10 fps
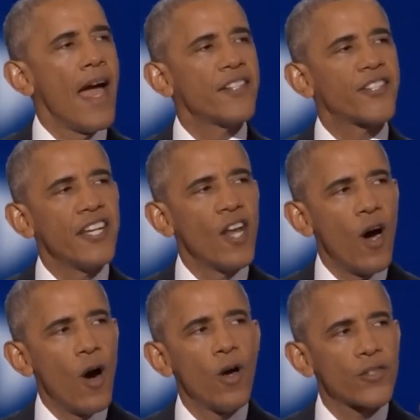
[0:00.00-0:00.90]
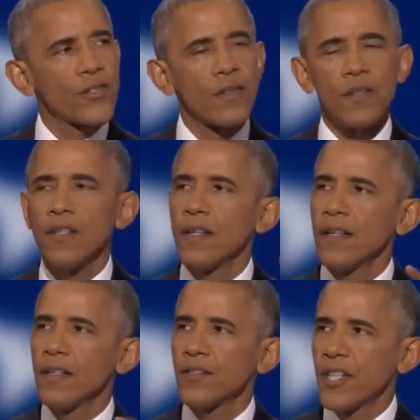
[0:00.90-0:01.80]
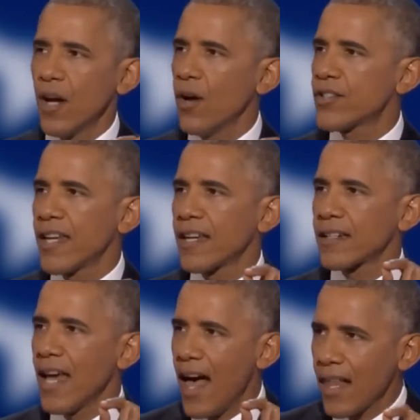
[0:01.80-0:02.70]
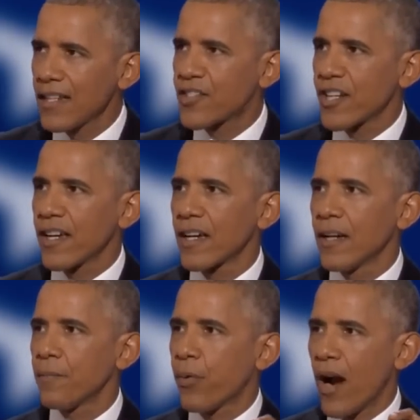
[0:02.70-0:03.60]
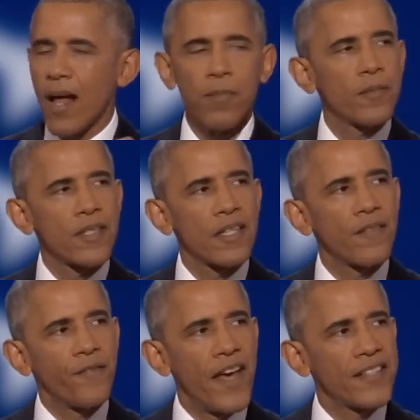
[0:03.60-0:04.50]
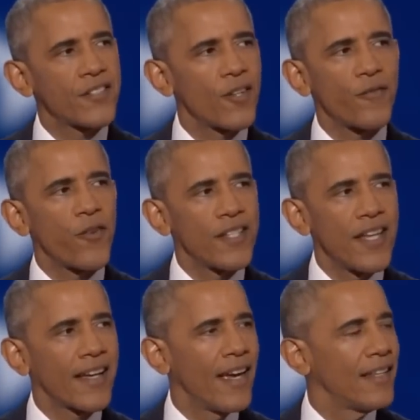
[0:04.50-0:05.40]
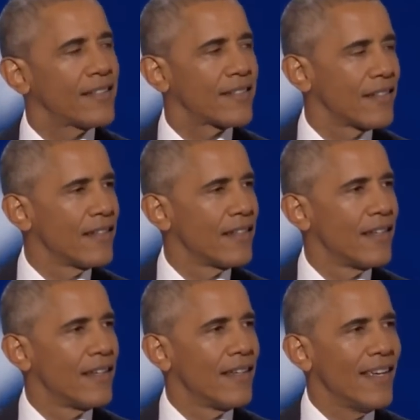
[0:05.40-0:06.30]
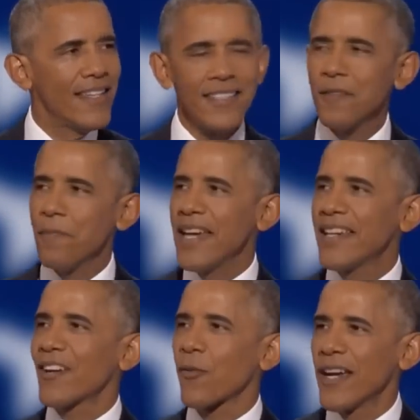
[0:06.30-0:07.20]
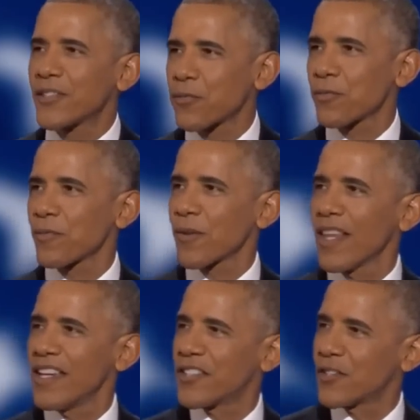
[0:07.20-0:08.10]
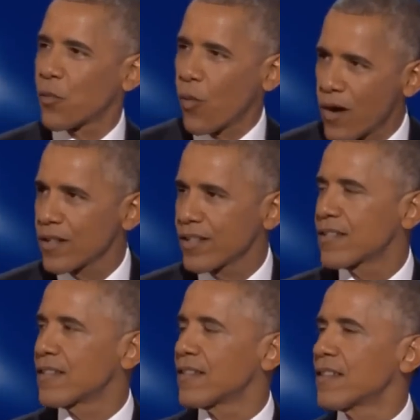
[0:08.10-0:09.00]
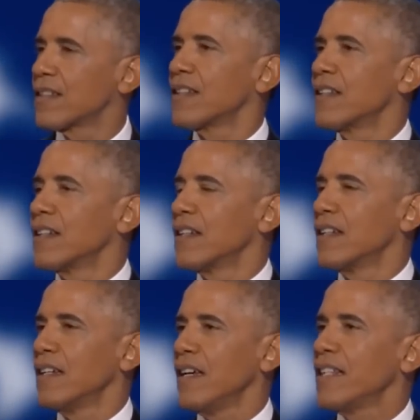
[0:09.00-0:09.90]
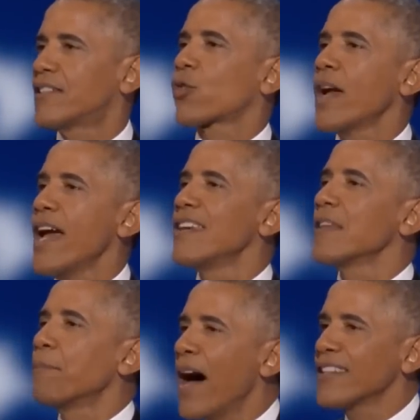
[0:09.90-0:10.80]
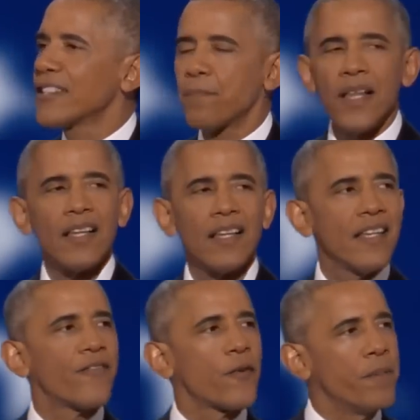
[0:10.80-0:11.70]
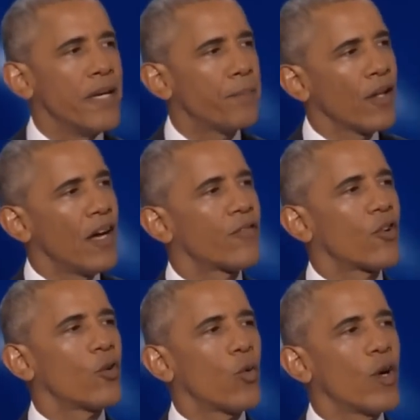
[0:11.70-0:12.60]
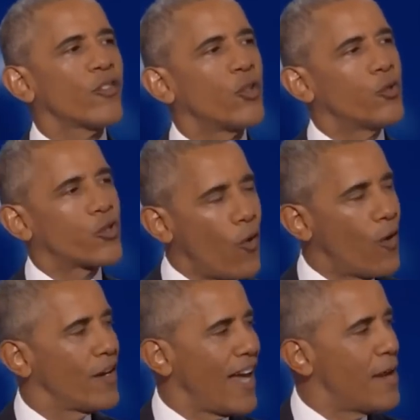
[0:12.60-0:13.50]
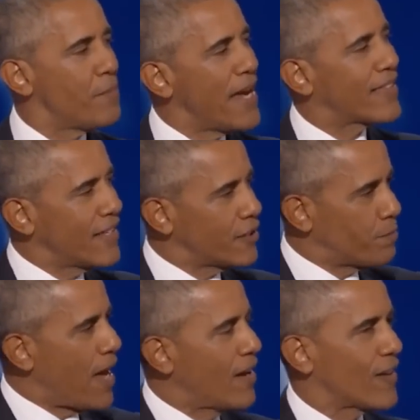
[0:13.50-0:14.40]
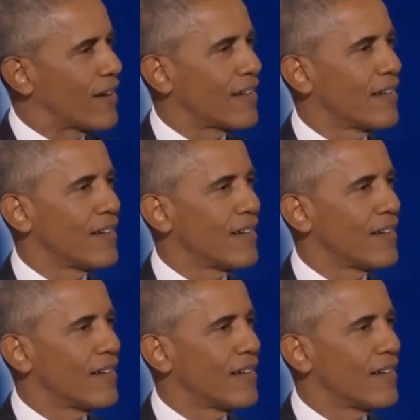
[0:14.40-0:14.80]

And she knows that acknowledging problems that have festered for decades isn't making race relations worse. It's creating the possibility for people of goodwill to join and make things better.